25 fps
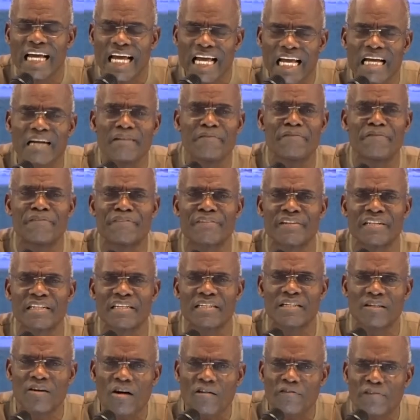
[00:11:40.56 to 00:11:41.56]
Every
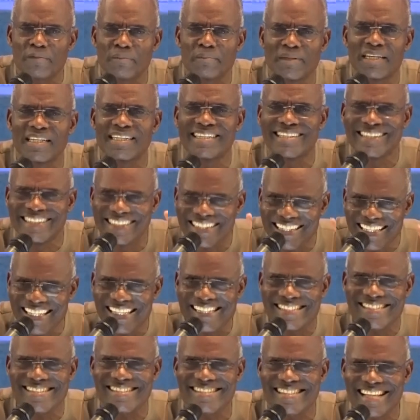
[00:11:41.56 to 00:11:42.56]
government
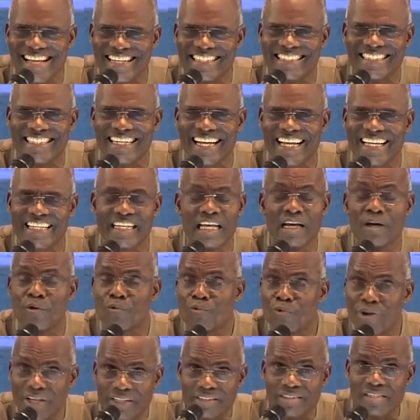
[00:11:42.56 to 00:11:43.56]
needs that kind.
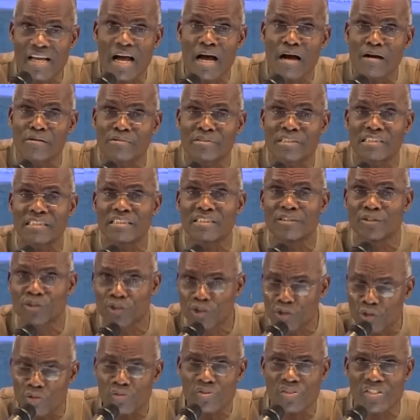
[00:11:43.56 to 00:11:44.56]
Without
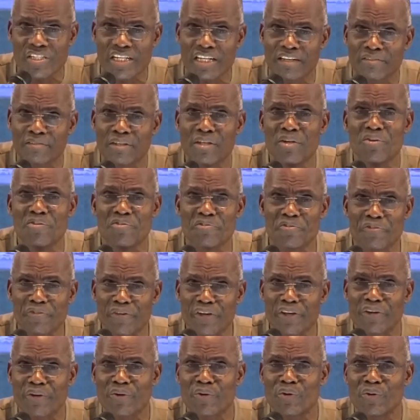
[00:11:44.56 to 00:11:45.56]
Joseph,
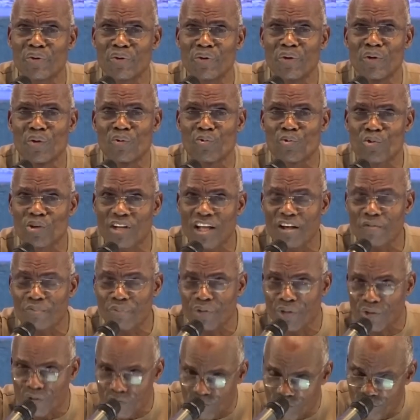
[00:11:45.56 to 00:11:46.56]
Pharaoh would have
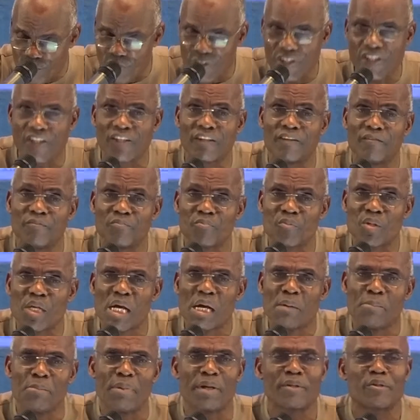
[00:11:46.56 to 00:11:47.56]
been ruined.
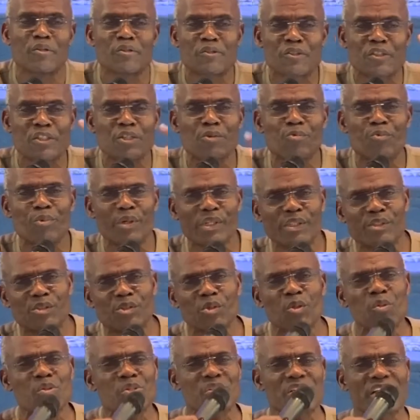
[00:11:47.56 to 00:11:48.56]
But you see, with
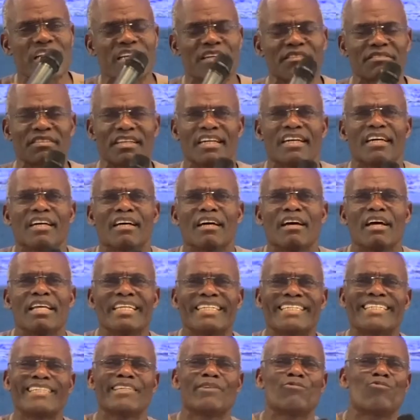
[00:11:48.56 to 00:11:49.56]
Joseph,
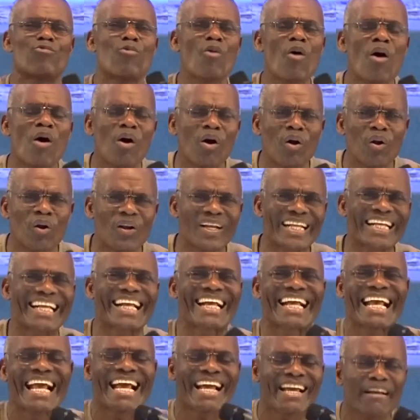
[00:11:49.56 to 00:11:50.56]
the world
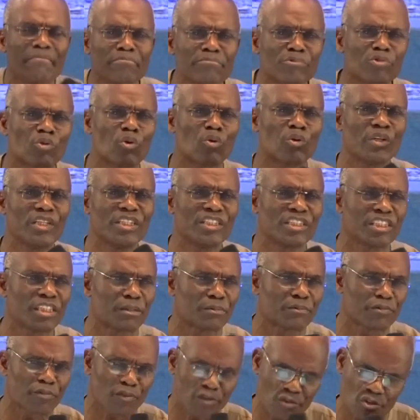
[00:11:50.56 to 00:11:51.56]
came to
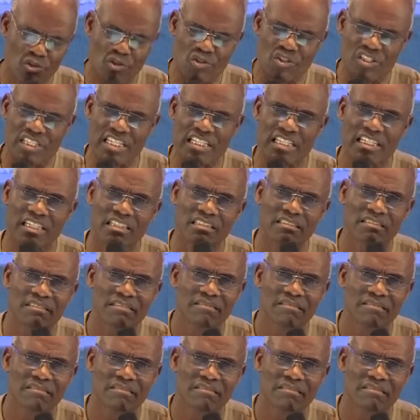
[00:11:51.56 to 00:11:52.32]
Egypt for sustenance.